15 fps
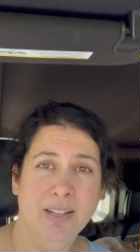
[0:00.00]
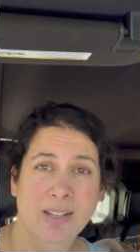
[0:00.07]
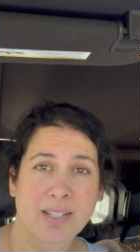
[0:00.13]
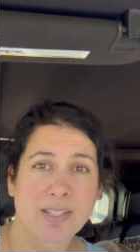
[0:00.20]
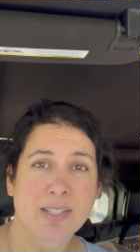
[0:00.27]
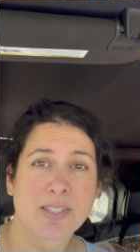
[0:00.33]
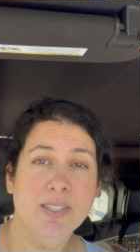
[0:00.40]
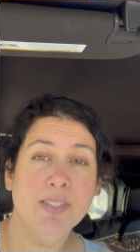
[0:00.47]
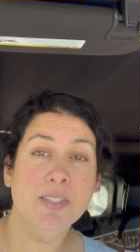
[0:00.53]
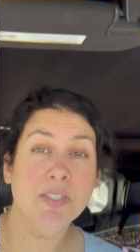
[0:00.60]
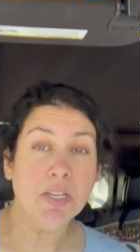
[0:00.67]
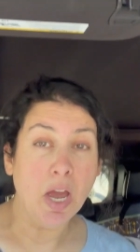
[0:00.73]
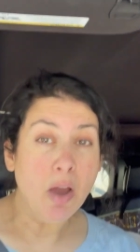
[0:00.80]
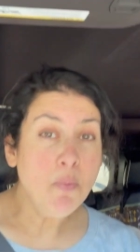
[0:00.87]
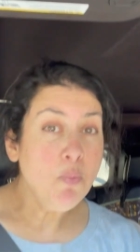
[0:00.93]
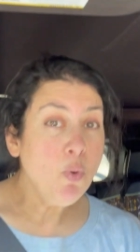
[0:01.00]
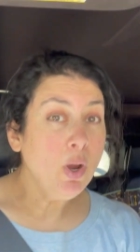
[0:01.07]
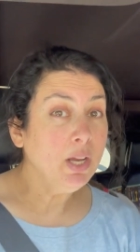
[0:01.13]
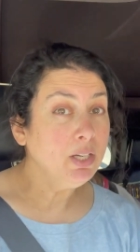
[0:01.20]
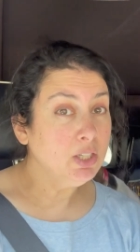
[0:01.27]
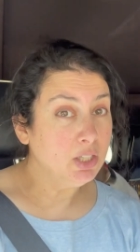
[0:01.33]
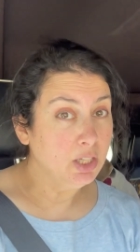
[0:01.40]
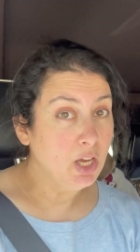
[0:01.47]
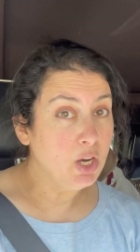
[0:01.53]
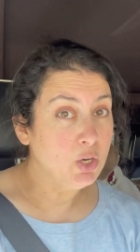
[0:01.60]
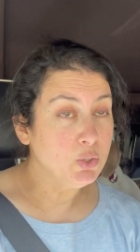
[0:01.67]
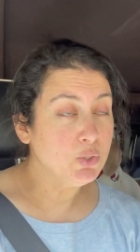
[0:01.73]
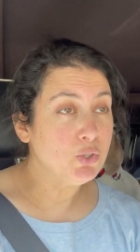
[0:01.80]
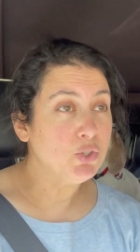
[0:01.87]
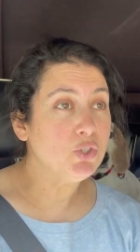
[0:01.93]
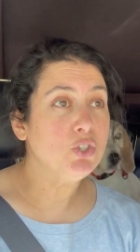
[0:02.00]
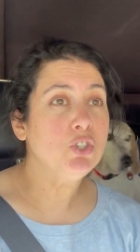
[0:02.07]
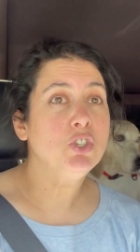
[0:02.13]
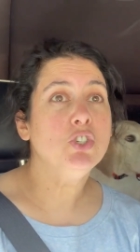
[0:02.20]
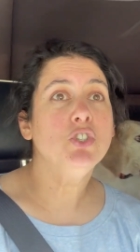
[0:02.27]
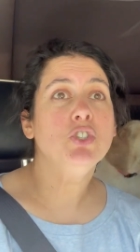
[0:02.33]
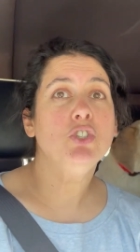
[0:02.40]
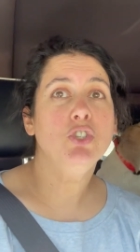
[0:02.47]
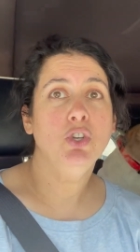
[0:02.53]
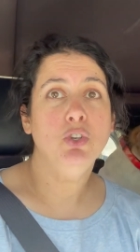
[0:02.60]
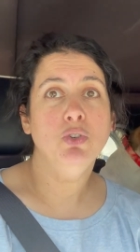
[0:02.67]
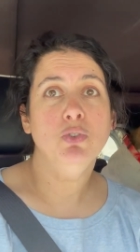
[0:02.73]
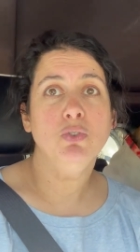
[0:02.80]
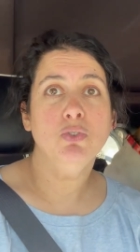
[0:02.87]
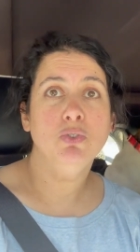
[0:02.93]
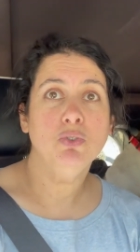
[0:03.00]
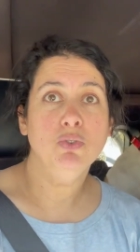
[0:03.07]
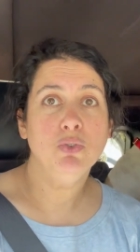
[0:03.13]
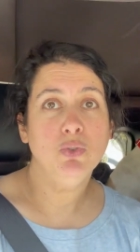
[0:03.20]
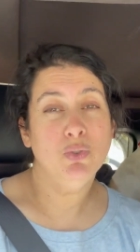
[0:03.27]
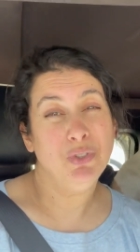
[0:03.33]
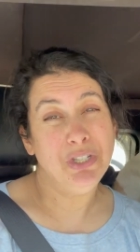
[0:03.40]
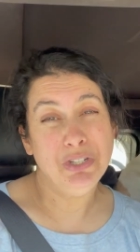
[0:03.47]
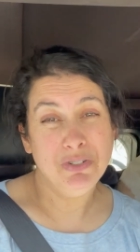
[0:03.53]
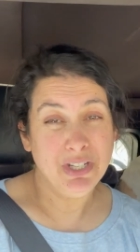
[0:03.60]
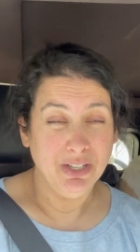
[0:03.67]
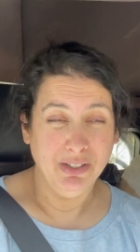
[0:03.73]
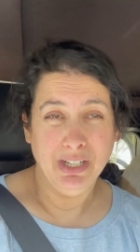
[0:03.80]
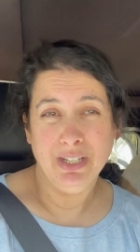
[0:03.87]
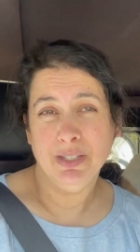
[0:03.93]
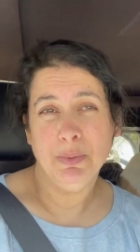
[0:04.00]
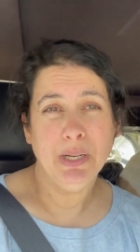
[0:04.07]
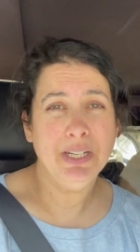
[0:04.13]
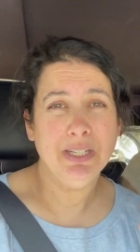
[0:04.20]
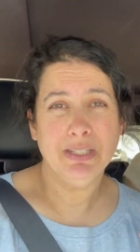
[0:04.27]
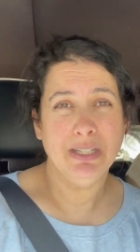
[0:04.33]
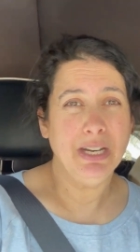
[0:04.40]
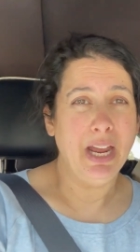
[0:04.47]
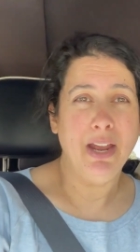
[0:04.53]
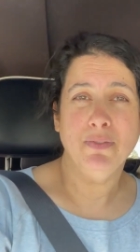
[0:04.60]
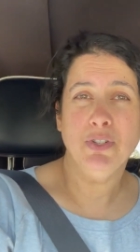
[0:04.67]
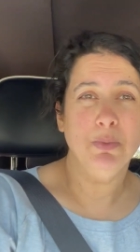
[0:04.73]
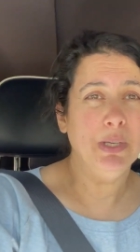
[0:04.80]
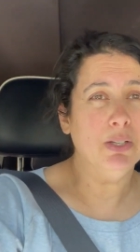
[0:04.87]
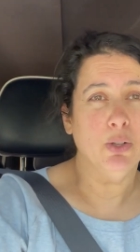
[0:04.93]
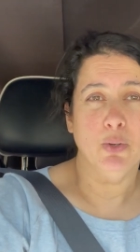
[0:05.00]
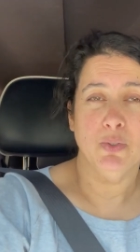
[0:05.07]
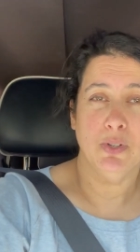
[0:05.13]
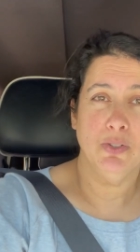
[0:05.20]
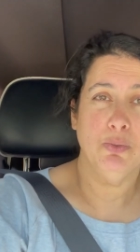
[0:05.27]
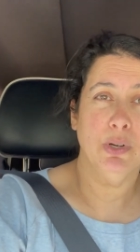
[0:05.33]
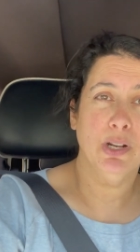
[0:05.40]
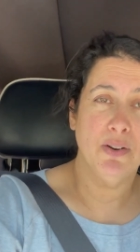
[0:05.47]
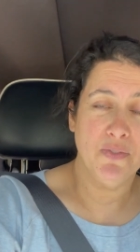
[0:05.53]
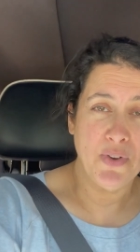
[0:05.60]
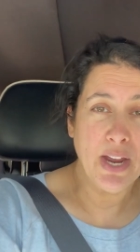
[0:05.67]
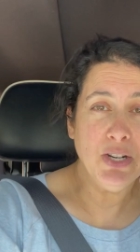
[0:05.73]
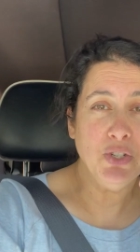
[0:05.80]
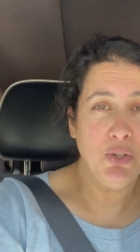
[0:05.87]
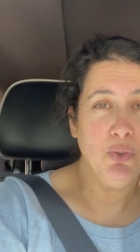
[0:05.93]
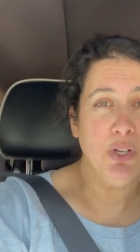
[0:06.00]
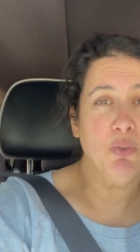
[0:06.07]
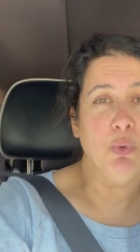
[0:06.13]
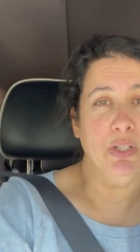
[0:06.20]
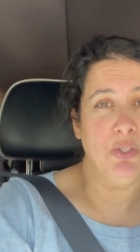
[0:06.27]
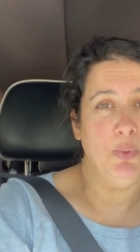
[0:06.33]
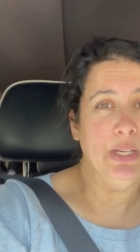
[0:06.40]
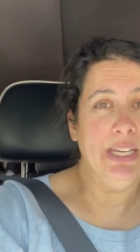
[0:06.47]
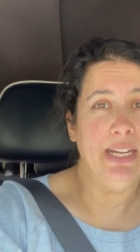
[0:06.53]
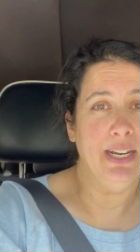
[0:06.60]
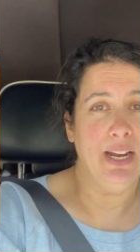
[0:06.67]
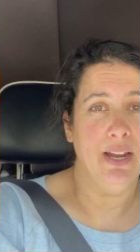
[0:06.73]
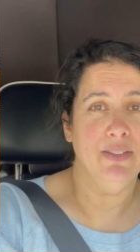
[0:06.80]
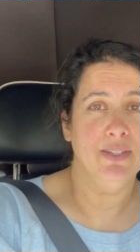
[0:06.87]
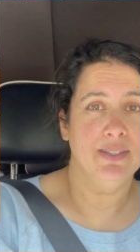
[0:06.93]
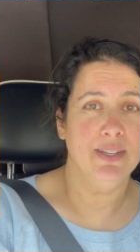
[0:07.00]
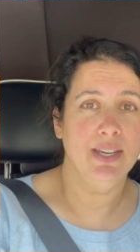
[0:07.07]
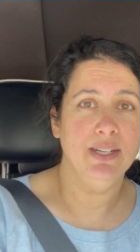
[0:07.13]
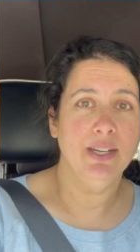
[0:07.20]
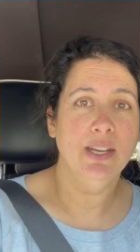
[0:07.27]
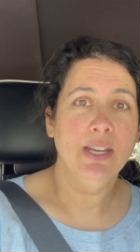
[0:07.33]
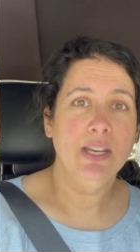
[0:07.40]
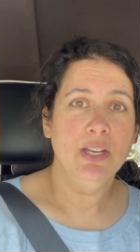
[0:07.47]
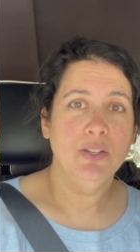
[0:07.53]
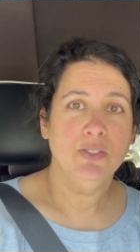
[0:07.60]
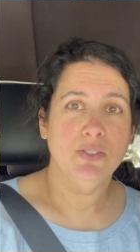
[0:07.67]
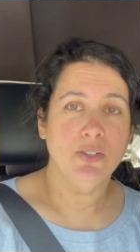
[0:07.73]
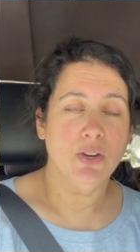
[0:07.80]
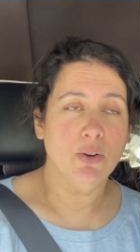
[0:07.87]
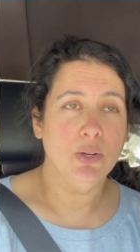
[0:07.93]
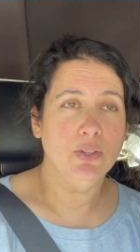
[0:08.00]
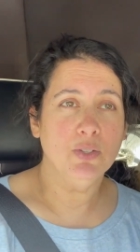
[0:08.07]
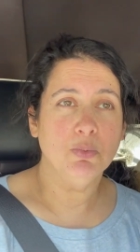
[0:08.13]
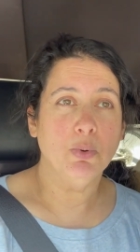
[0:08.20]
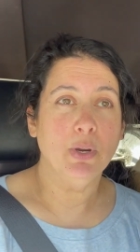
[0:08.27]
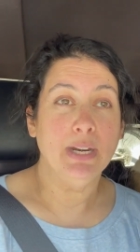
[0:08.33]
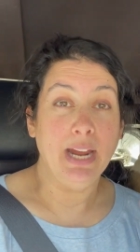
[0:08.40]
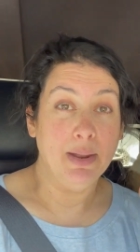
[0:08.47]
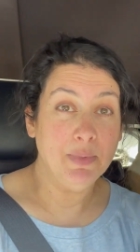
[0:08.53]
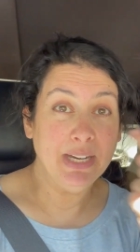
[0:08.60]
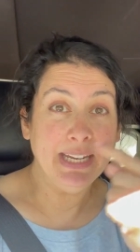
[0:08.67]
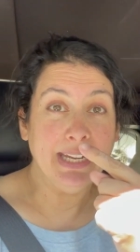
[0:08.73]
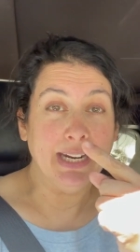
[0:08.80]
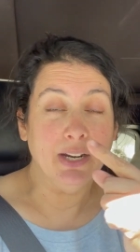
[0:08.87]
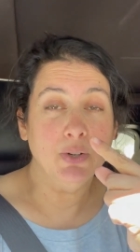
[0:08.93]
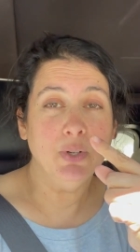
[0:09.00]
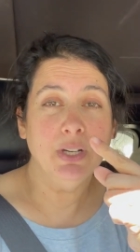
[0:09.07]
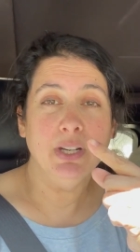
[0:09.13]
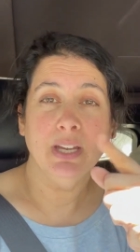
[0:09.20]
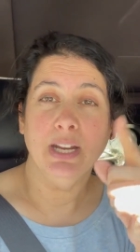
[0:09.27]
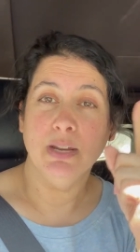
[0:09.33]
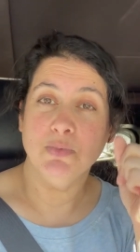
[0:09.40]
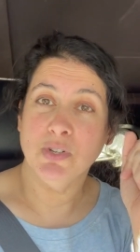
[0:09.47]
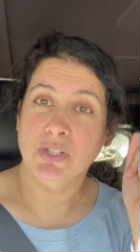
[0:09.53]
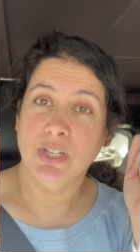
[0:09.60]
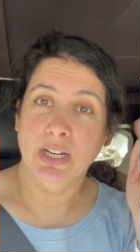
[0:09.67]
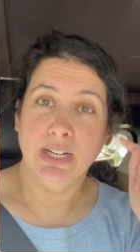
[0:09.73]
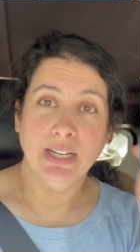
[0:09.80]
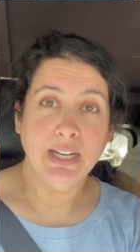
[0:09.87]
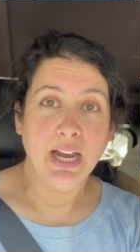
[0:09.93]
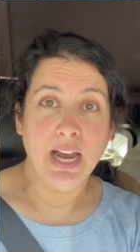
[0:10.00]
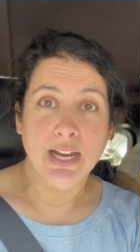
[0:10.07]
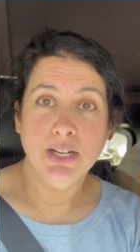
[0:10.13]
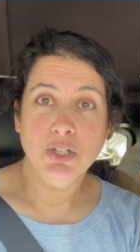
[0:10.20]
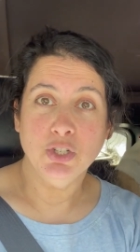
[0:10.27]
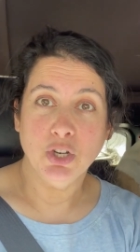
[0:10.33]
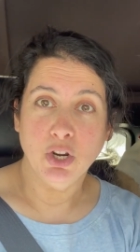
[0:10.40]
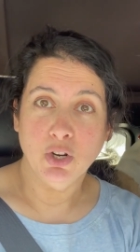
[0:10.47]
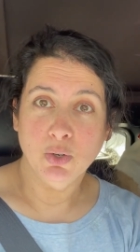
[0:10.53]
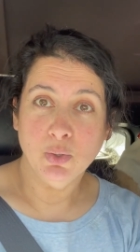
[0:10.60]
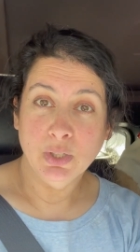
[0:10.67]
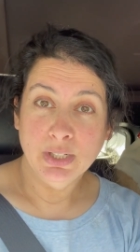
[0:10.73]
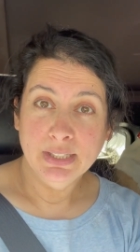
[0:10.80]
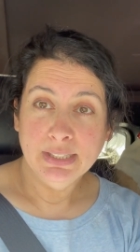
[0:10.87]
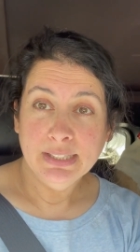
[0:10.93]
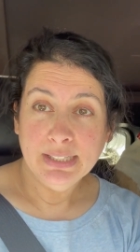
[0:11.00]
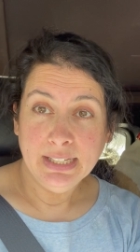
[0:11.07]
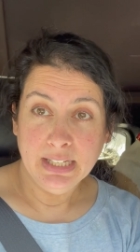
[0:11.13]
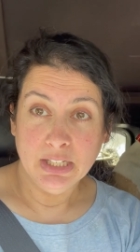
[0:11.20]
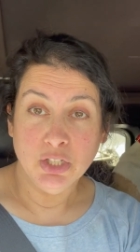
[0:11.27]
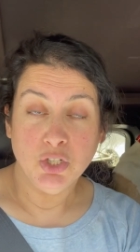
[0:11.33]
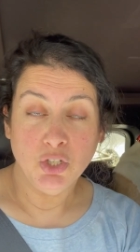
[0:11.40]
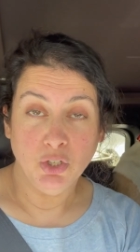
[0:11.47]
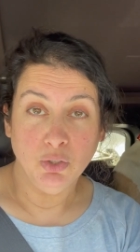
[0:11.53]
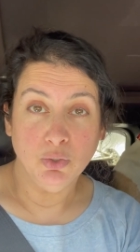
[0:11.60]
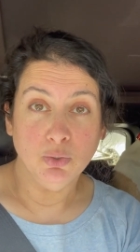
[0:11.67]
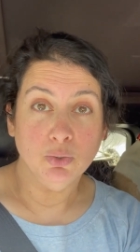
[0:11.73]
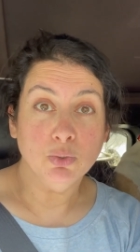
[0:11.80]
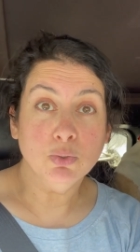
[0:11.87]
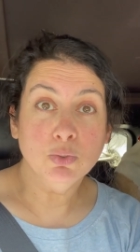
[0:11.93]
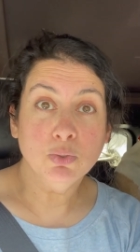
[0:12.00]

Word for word: somewhat close to the utilities, but it doesn't have to be close because we're going to fine tune it once we get on the site. So at this point, I'm going to get out and I'm just going to guide Joe into